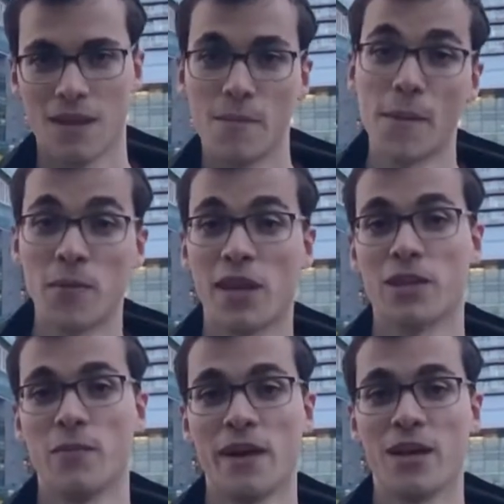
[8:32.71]
People like
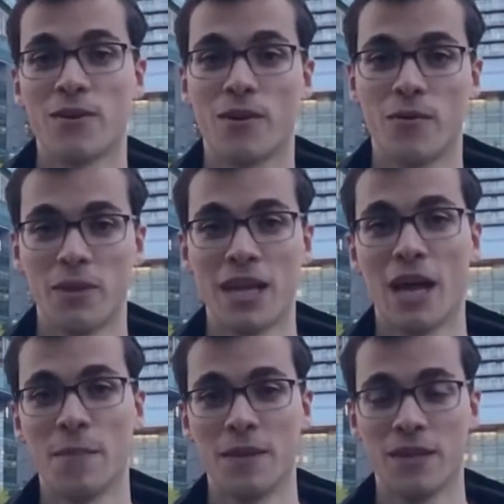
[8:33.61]
the mayor are really
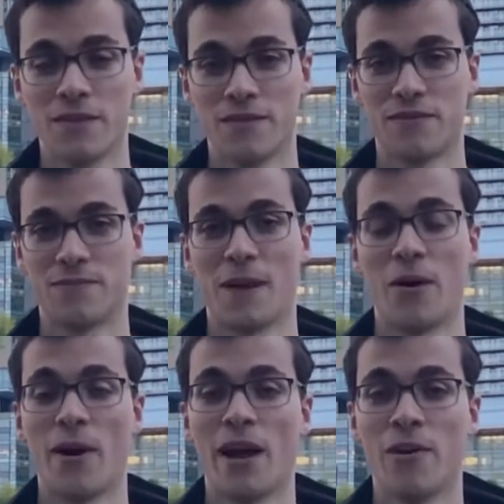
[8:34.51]
happy
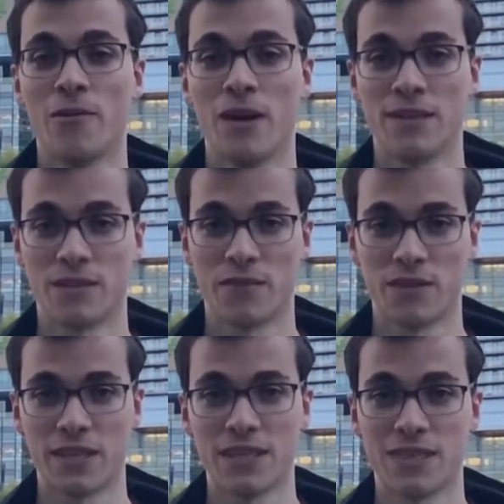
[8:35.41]
about how Salford
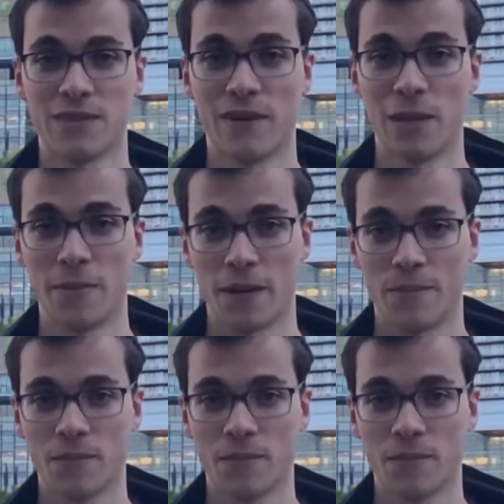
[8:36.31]
Quays is developing.